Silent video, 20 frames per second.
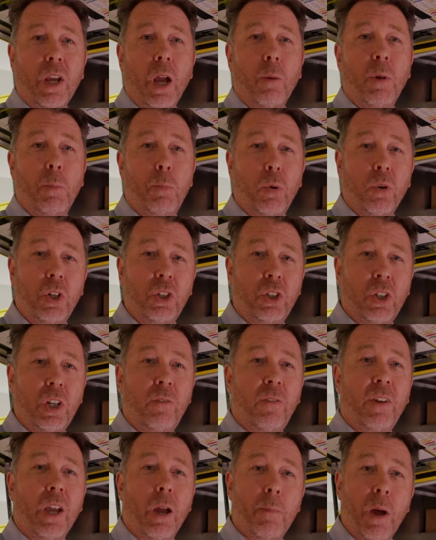and we put a
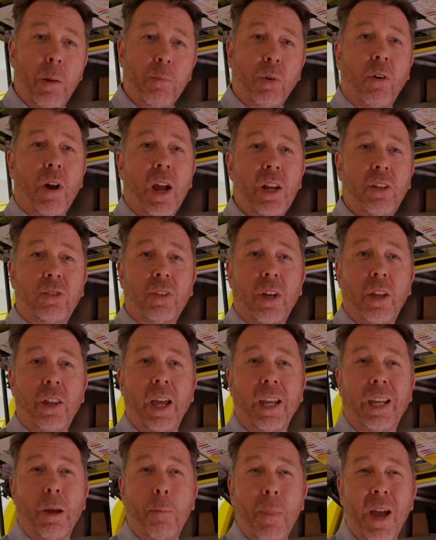GVM upgrade so
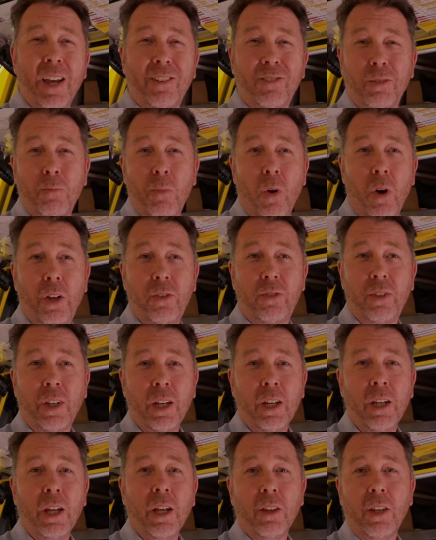they can maximize
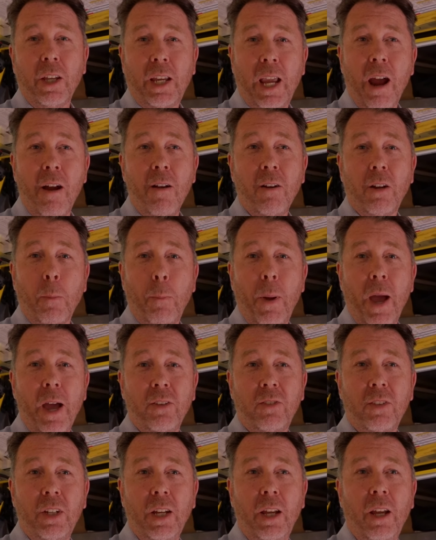the carrying
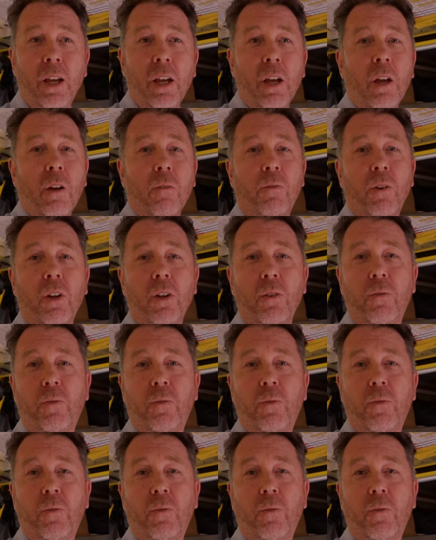capacity. For